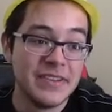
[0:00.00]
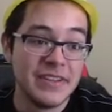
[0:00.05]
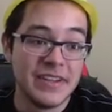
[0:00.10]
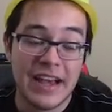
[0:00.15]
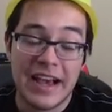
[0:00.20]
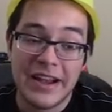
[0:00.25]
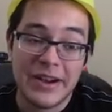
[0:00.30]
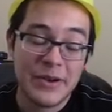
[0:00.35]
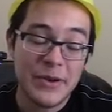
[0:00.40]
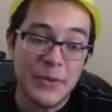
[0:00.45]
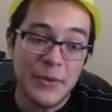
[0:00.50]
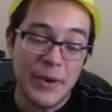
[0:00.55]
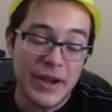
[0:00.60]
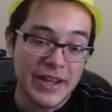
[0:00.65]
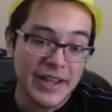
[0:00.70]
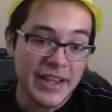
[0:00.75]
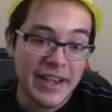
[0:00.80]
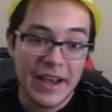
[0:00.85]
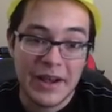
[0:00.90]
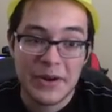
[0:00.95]
I don't know why.
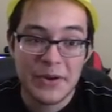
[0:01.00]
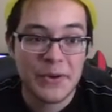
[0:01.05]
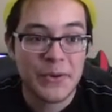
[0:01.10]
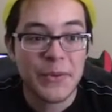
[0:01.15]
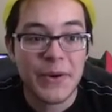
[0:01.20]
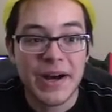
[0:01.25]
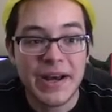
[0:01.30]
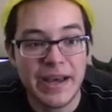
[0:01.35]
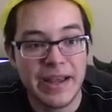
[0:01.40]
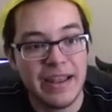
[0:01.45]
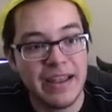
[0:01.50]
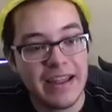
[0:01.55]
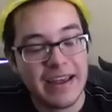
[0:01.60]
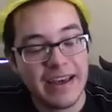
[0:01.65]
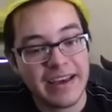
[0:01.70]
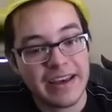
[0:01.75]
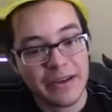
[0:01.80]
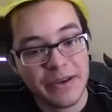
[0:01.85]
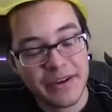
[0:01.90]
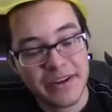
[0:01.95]
I don't know why. I like how
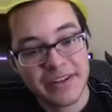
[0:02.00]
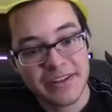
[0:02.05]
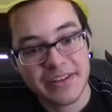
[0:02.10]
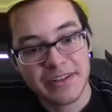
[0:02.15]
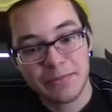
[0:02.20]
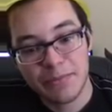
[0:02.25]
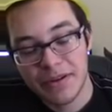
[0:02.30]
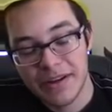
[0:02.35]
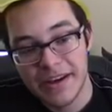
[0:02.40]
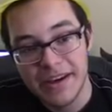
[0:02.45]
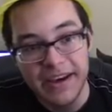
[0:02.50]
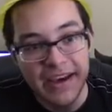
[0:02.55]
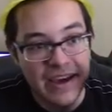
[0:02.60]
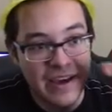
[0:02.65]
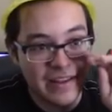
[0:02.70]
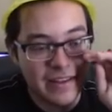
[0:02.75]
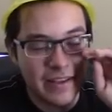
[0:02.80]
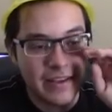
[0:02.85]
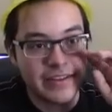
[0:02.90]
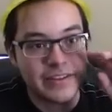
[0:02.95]
you can just play
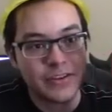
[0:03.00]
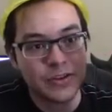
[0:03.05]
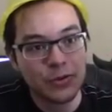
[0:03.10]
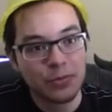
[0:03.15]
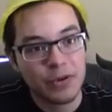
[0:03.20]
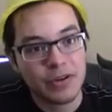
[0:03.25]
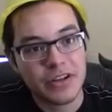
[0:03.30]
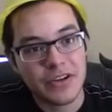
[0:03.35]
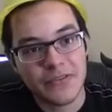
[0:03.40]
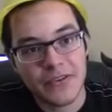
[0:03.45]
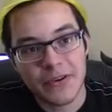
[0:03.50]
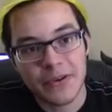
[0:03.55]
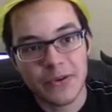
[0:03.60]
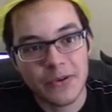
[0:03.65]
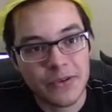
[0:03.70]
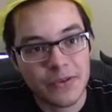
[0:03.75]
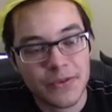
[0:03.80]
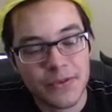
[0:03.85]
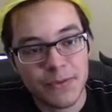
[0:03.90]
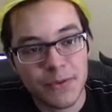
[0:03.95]
like super difficult,
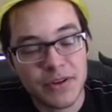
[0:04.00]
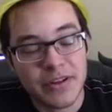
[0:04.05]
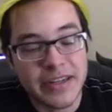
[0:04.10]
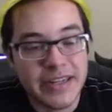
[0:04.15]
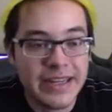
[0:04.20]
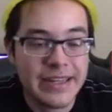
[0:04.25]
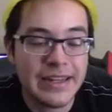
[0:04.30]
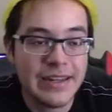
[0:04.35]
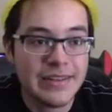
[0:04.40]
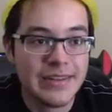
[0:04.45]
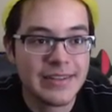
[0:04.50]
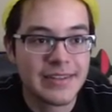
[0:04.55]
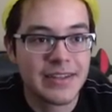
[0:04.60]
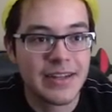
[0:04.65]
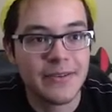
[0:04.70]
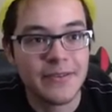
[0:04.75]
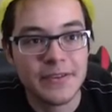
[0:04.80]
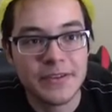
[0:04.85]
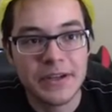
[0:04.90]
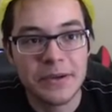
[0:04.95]
ridiculous
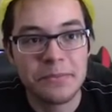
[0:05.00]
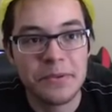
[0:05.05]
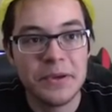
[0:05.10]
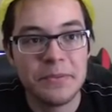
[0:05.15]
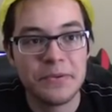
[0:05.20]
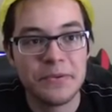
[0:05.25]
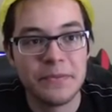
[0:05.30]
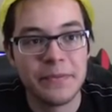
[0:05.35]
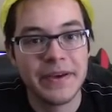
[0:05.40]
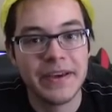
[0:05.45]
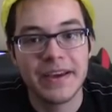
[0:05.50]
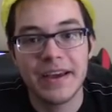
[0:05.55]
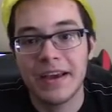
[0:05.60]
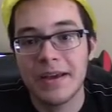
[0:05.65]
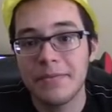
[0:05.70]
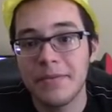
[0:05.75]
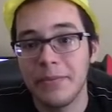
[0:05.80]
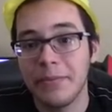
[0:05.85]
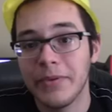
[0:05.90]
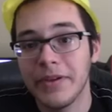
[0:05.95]
levels that people make. I could be
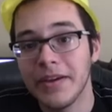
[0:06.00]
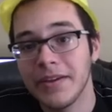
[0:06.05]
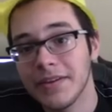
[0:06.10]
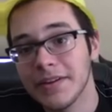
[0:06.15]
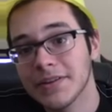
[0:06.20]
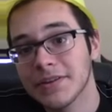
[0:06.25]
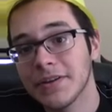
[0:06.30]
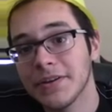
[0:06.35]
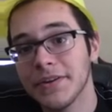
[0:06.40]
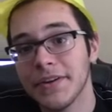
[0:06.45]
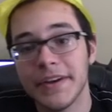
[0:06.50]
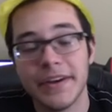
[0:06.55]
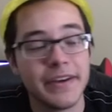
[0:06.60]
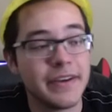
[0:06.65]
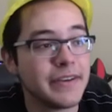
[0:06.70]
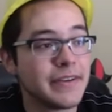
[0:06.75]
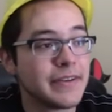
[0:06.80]
playing this all day.